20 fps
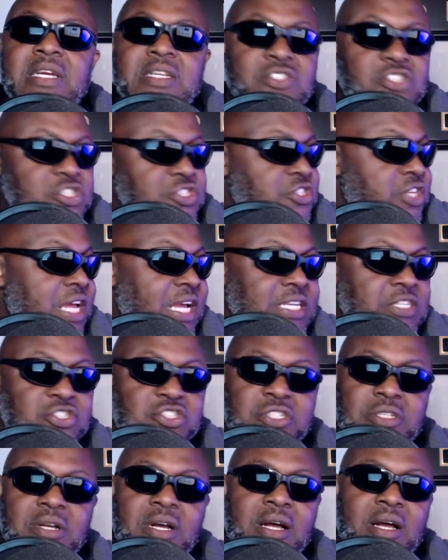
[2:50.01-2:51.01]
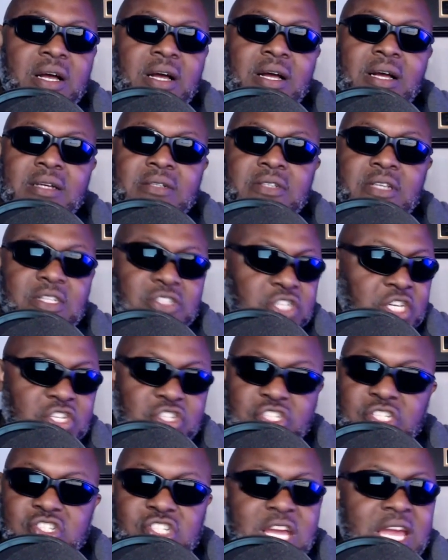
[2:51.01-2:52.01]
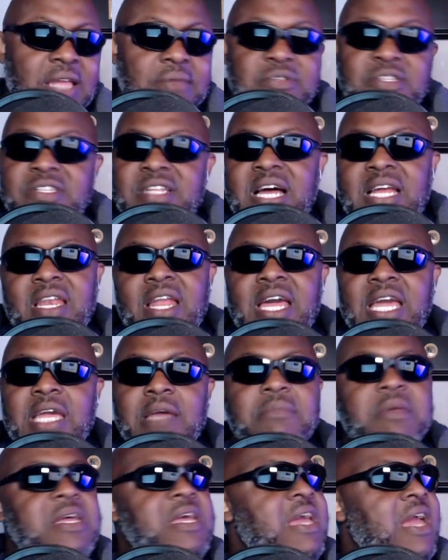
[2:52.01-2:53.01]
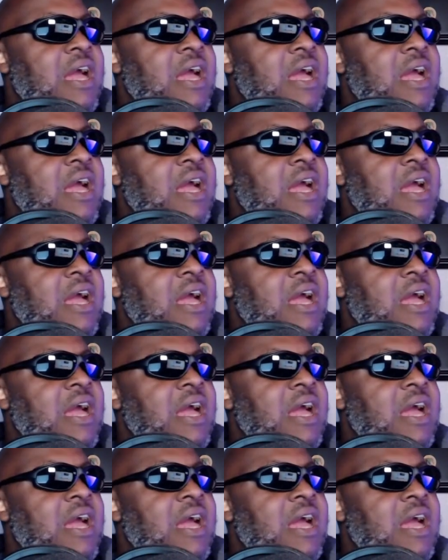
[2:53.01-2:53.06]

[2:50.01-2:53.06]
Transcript: Just like Letitia James does not like him.